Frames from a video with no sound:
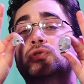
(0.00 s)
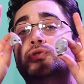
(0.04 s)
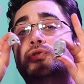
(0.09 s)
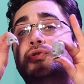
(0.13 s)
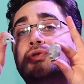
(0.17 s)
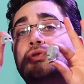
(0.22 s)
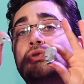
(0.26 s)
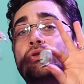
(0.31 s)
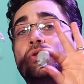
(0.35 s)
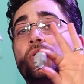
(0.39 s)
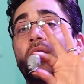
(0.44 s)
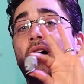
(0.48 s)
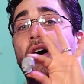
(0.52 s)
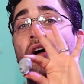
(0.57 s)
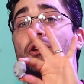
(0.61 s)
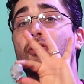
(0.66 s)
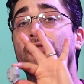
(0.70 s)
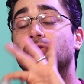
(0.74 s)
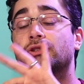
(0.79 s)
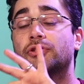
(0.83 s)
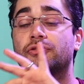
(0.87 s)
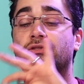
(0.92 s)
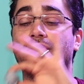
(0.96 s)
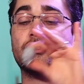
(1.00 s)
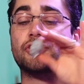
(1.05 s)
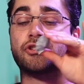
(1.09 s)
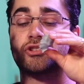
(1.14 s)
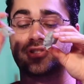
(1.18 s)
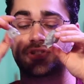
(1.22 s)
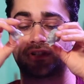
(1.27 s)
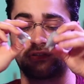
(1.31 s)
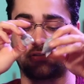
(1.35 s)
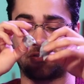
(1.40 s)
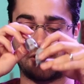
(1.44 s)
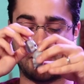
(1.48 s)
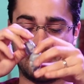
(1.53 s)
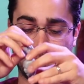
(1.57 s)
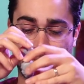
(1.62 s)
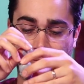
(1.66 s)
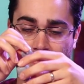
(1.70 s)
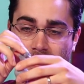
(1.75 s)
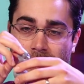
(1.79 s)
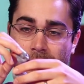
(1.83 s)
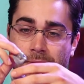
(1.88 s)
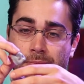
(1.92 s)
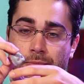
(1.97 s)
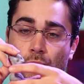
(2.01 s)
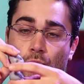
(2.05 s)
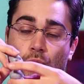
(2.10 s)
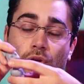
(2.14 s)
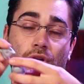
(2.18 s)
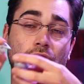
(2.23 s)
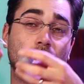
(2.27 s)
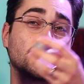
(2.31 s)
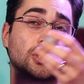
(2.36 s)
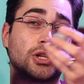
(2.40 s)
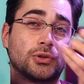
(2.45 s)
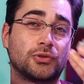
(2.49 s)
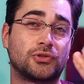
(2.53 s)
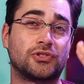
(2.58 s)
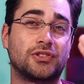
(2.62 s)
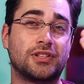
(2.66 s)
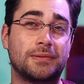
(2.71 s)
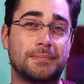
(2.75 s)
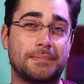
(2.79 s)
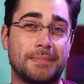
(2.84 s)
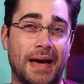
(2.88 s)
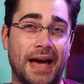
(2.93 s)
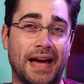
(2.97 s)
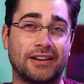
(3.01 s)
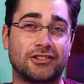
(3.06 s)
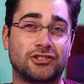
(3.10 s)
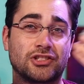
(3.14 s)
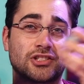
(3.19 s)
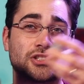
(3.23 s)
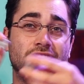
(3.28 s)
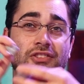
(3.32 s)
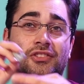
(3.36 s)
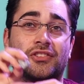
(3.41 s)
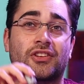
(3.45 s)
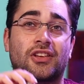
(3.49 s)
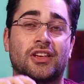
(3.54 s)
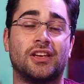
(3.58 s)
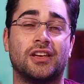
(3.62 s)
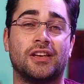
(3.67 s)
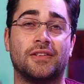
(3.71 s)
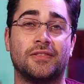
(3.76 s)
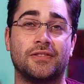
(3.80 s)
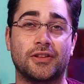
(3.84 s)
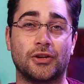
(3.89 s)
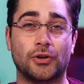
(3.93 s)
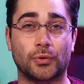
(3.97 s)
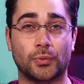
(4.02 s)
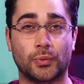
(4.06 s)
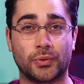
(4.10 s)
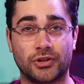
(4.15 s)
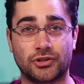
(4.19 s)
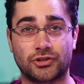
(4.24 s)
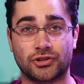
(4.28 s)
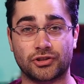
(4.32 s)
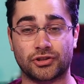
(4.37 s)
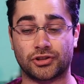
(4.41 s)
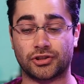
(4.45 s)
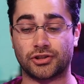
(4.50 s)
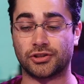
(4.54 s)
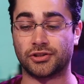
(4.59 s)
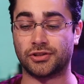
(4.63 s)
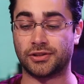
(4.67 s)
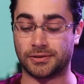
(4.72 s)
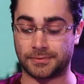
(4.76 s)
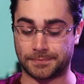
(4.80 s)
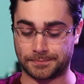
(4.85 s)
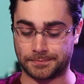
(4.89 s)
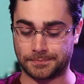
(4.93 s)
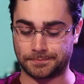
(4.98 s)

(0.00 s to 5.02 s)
do a new version of them that more closely matches the original